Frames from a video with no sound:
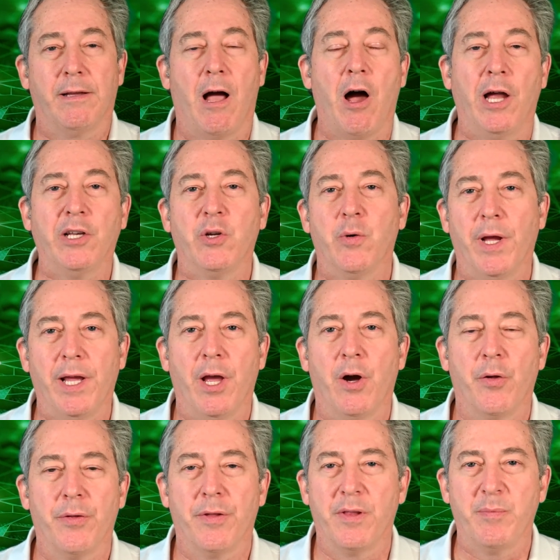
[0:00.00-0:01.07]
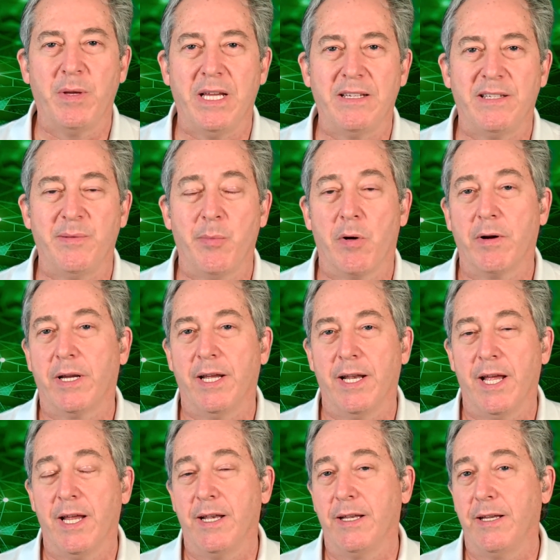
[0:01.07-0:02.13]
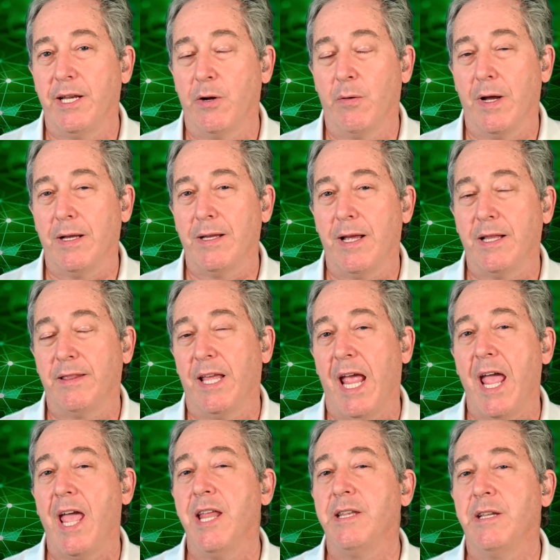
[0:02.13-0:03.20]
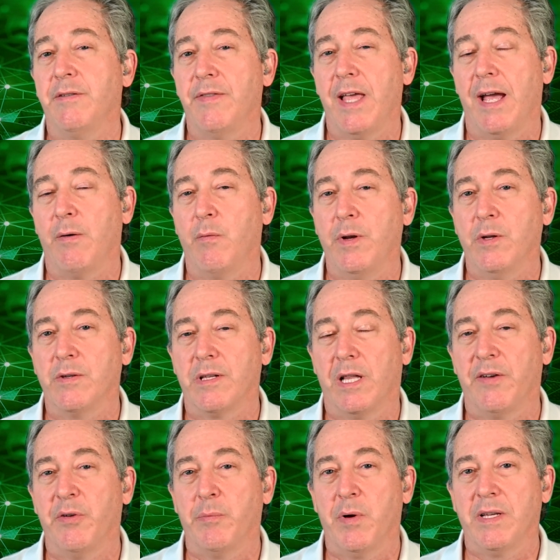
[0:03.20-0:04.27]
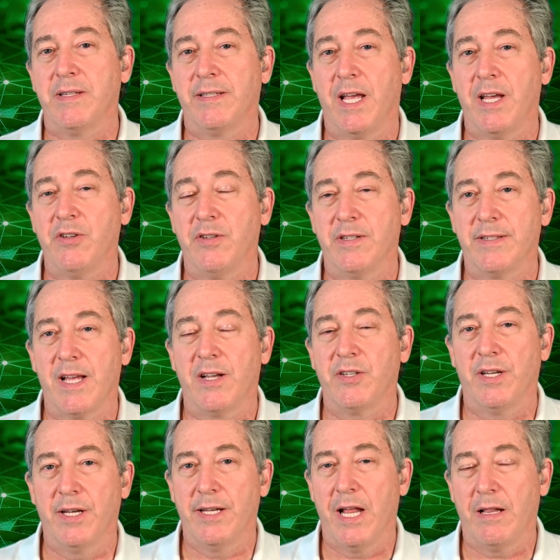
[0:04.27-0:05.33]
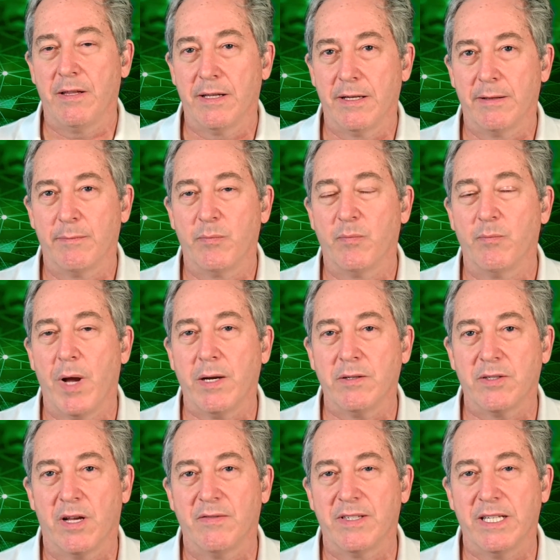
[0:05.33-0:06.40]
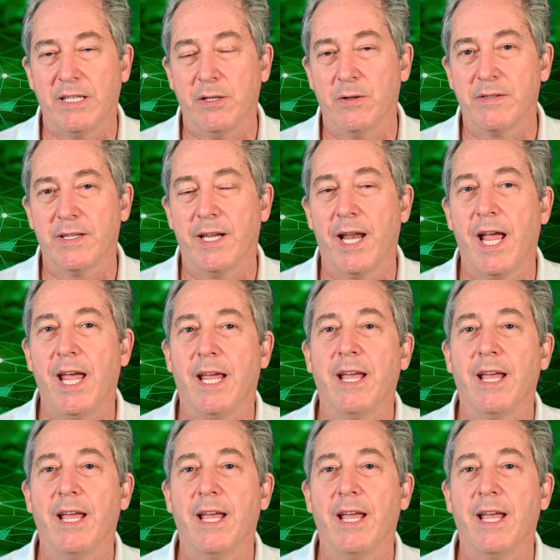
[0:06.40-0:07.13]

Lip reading: ongoing health of the PC market. And, at the end of that Windows 11 presentation, Satya Nadella, Microsoft CEO, said, "Hey,